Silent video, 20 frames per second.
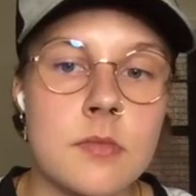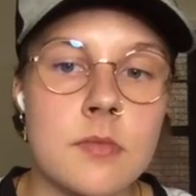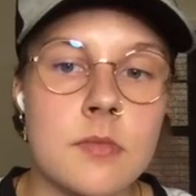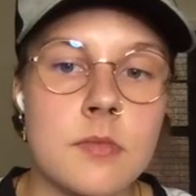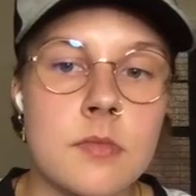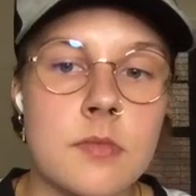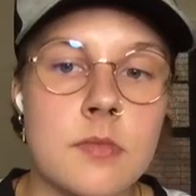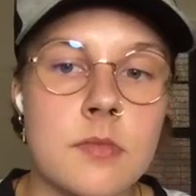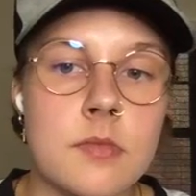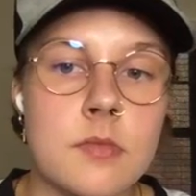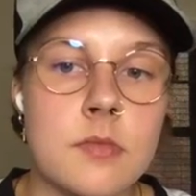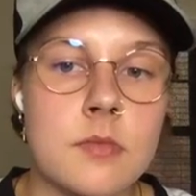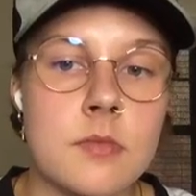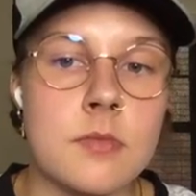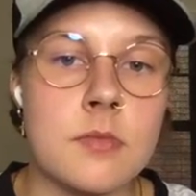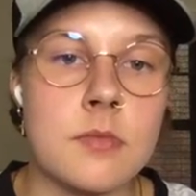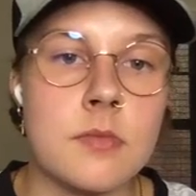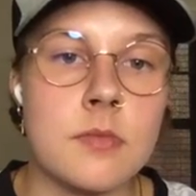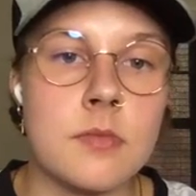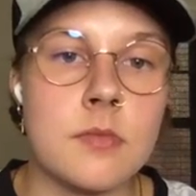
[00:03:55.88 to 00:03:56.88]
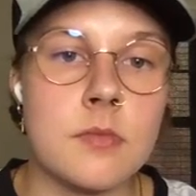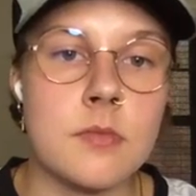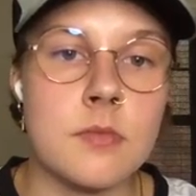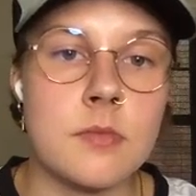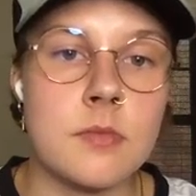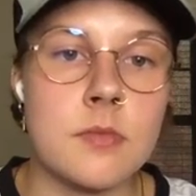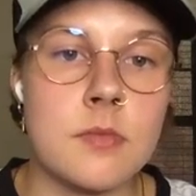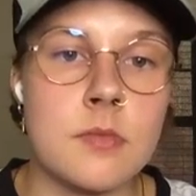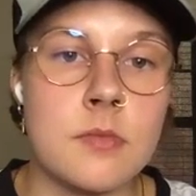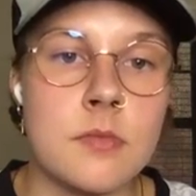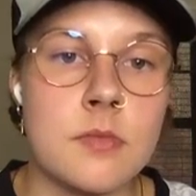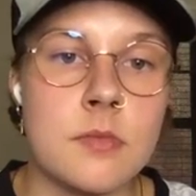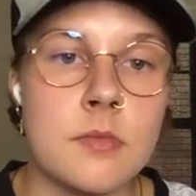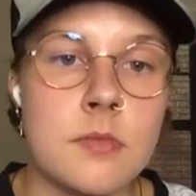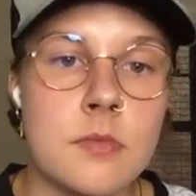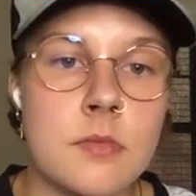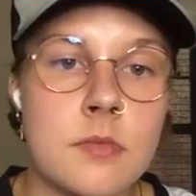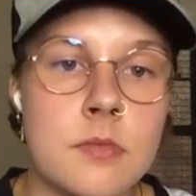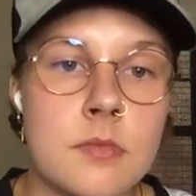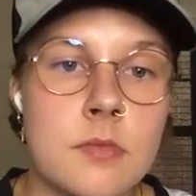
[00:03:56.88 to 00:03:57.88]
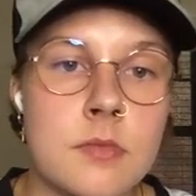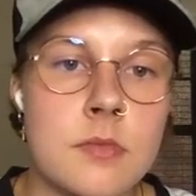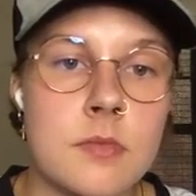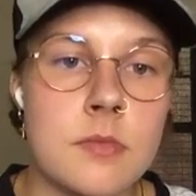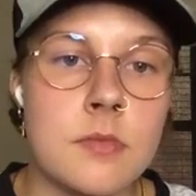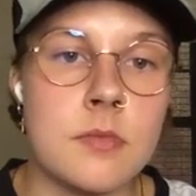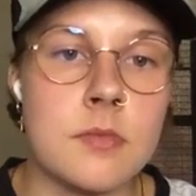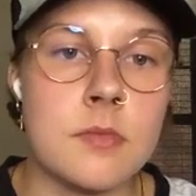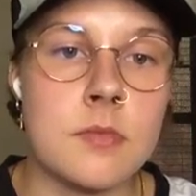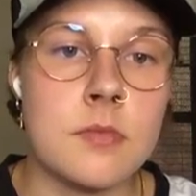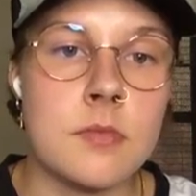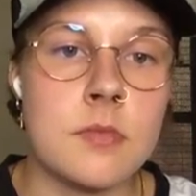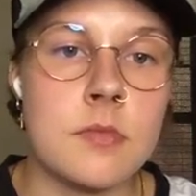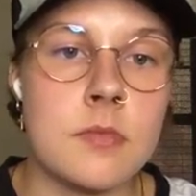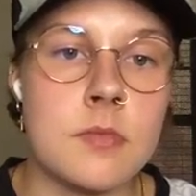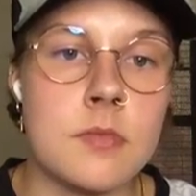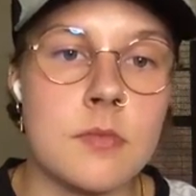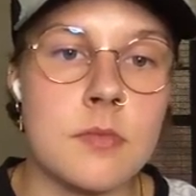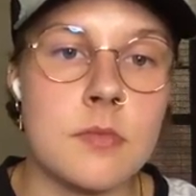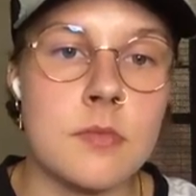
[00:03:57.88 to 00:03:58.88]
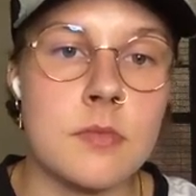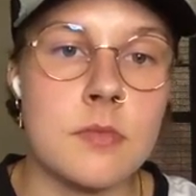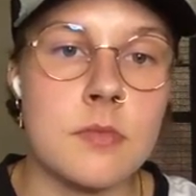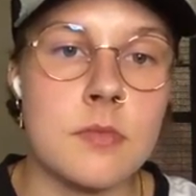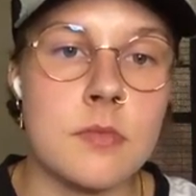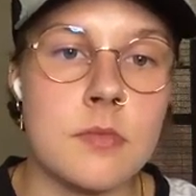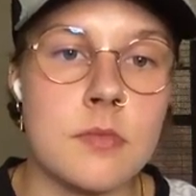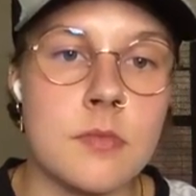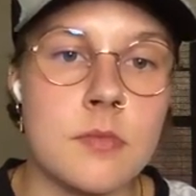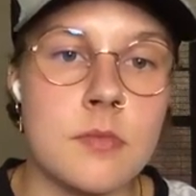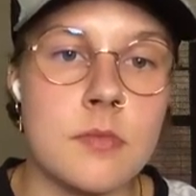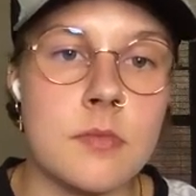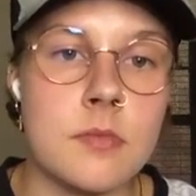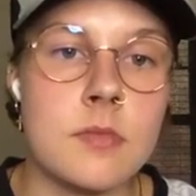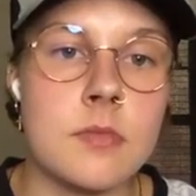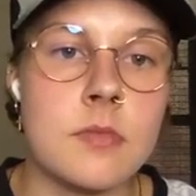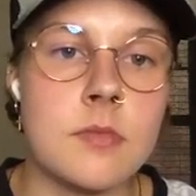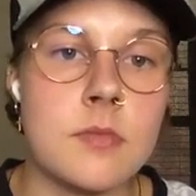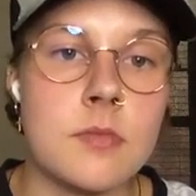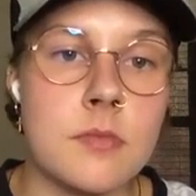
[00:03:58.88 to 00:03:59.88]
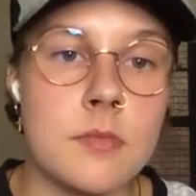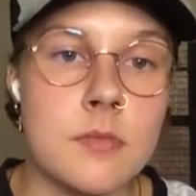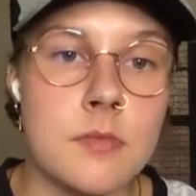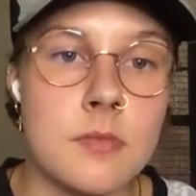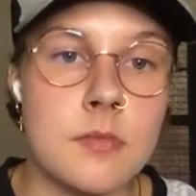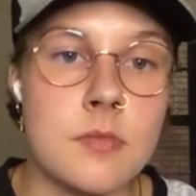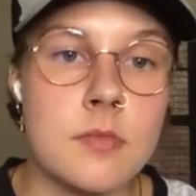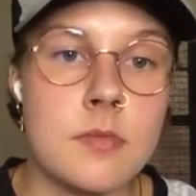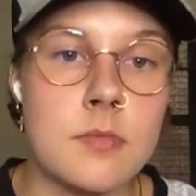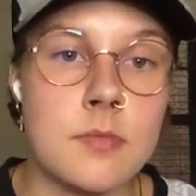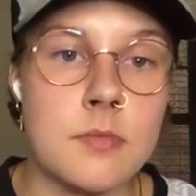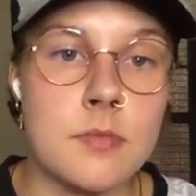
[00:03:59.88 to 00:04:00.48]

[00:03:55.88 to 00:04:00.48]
[no speech]